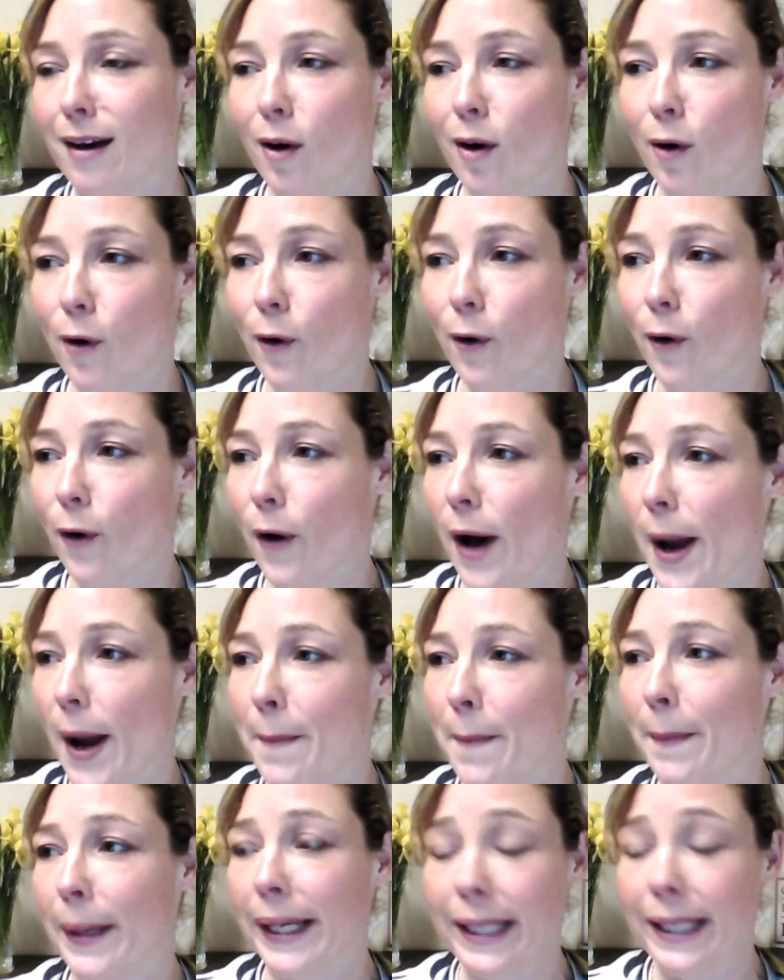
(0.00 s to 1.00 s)
Or I
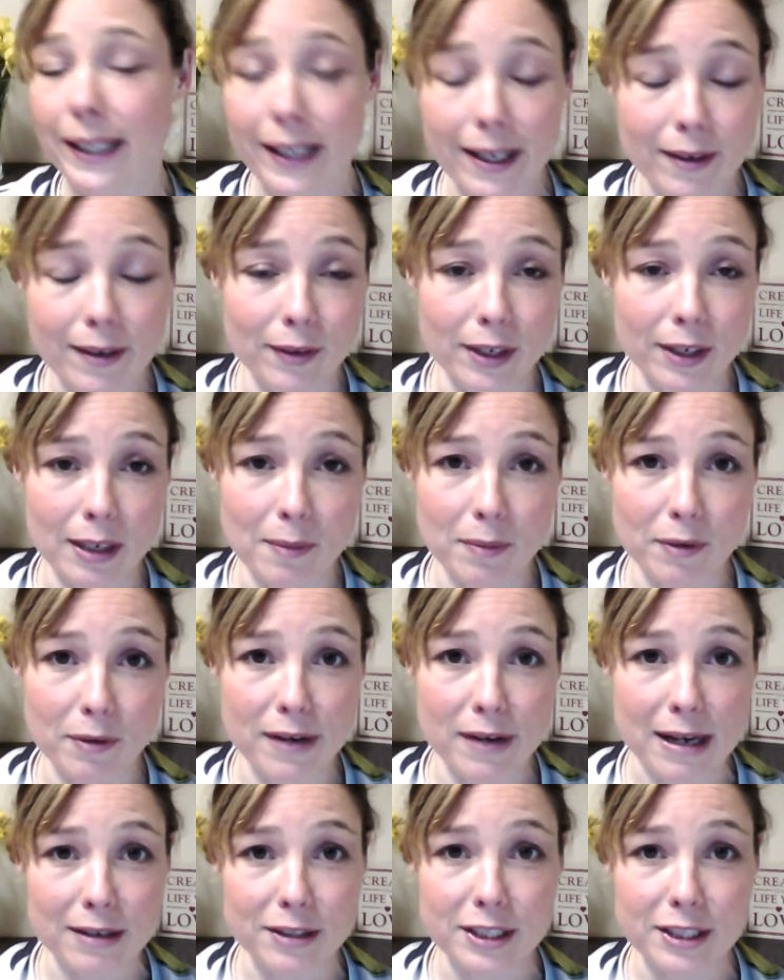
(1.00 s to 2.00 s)
might count the number of
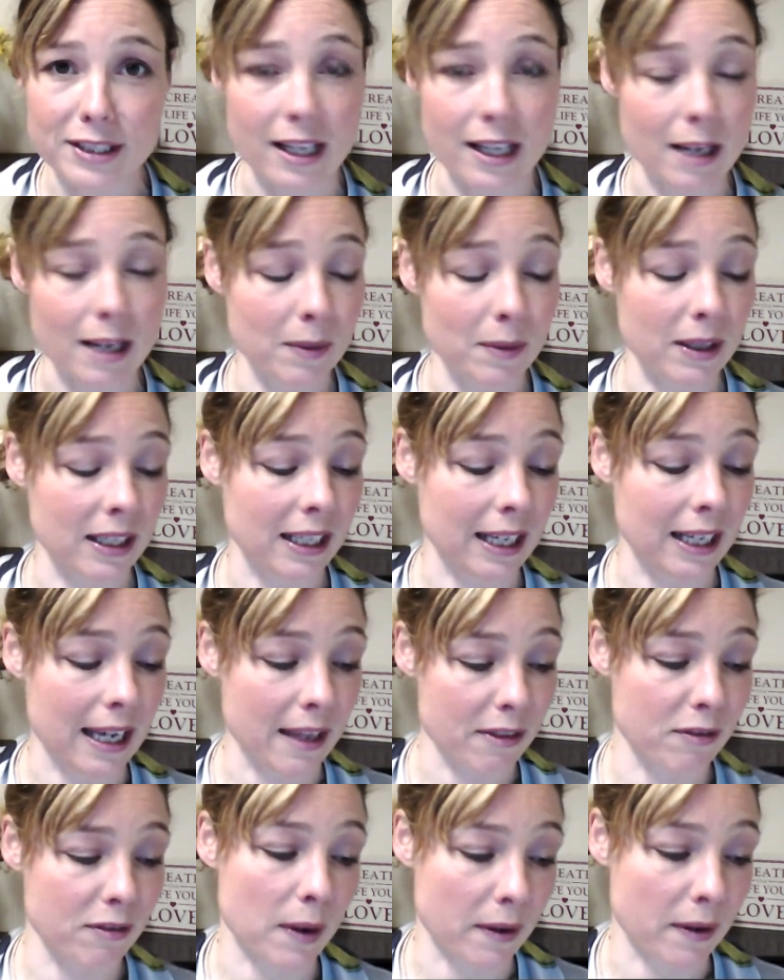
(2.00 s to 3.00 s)
vouchers that I'm going to
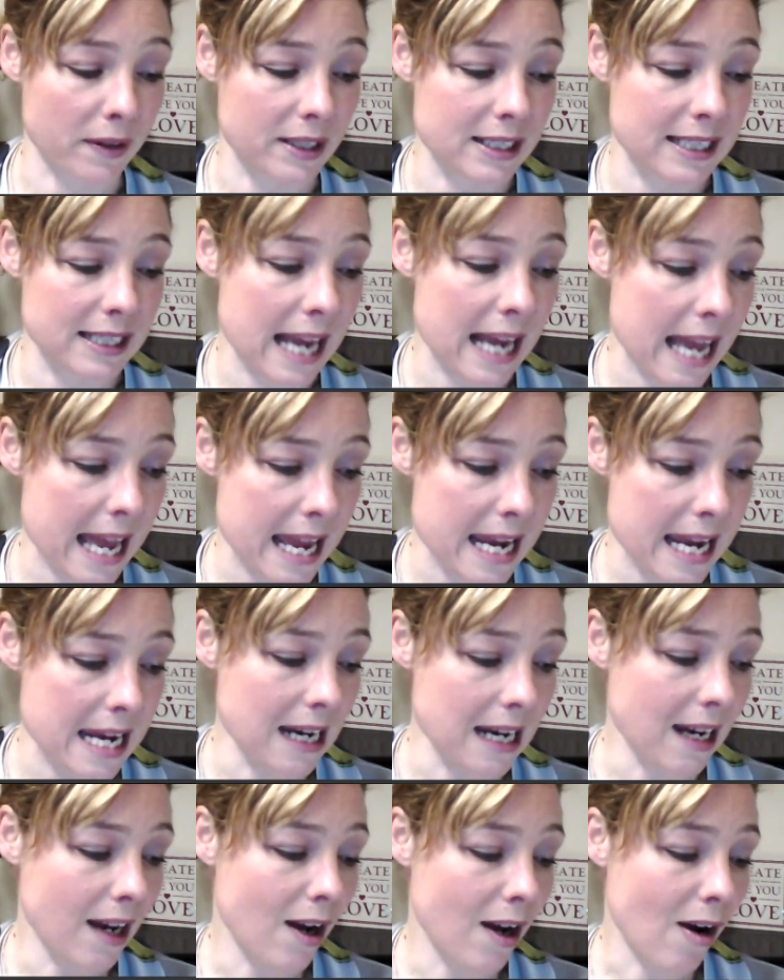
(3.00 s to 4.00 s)
get throughout the
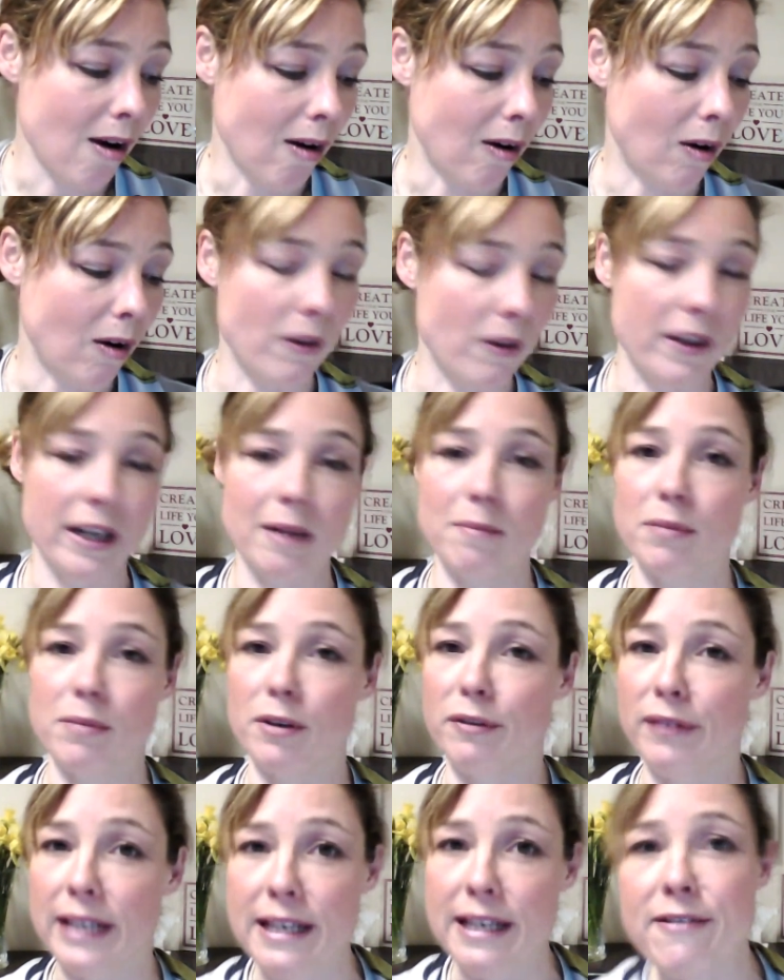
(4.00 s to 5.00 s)
day, or the number
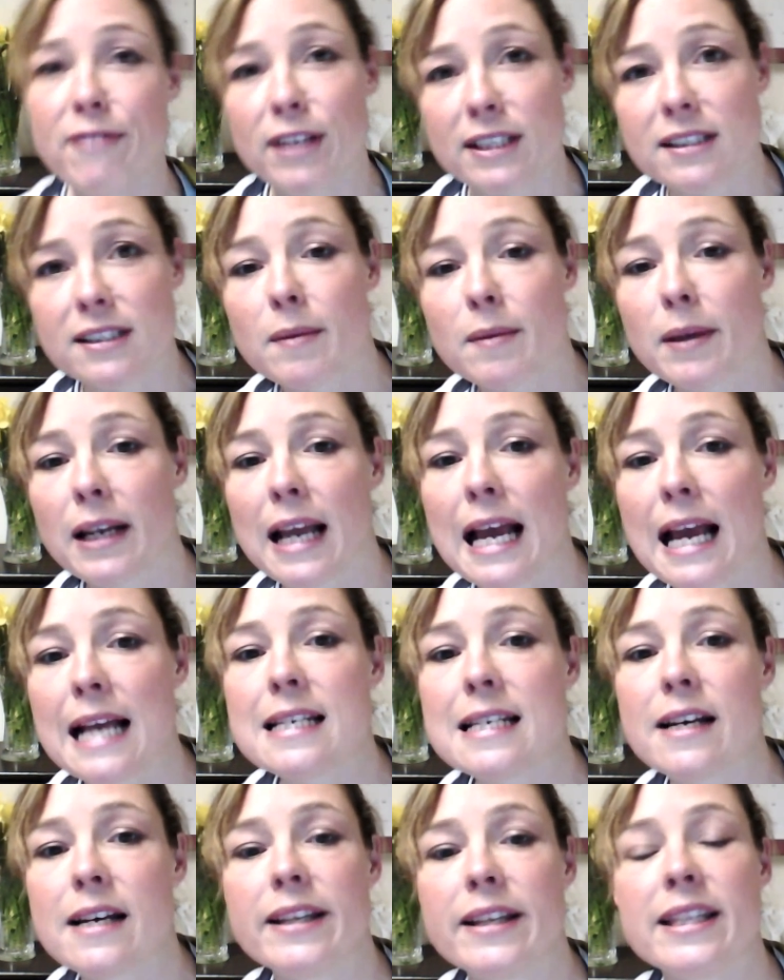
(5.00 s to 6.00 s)
of leaflets I'm going to
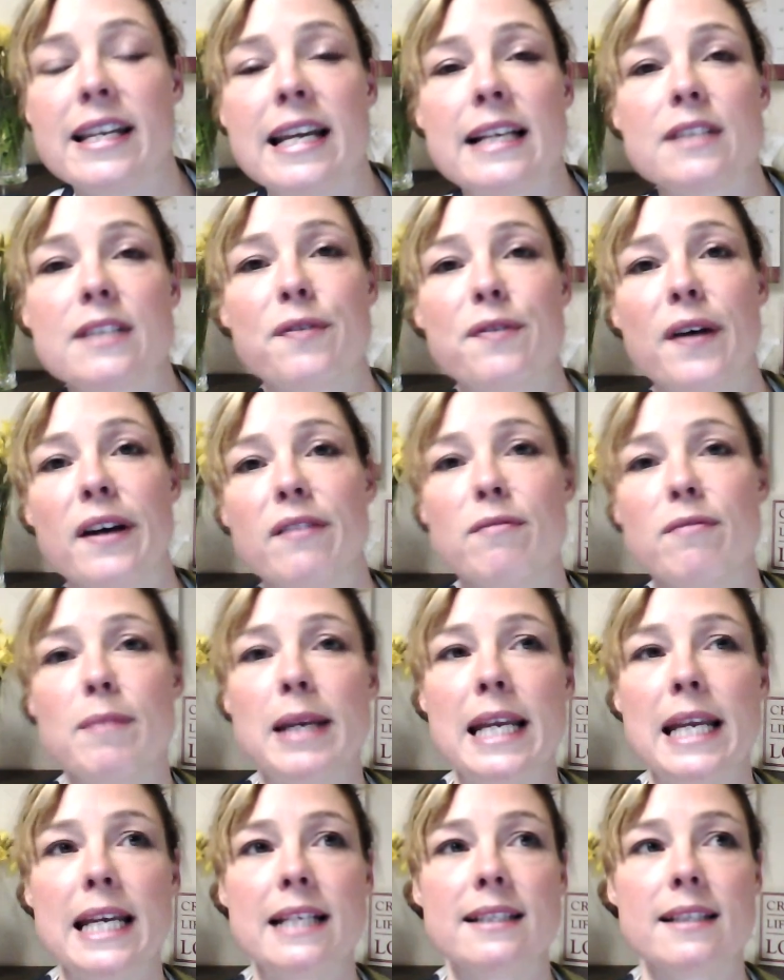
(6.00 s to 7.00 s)
hand out in the next 5
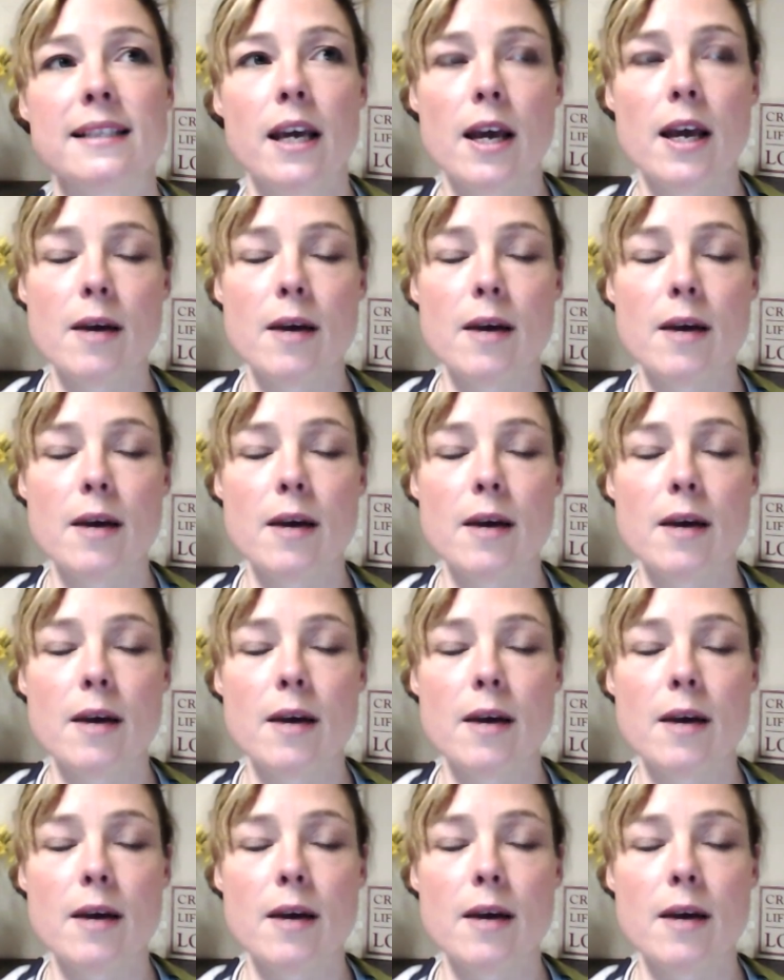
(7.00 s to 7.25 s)
minutes.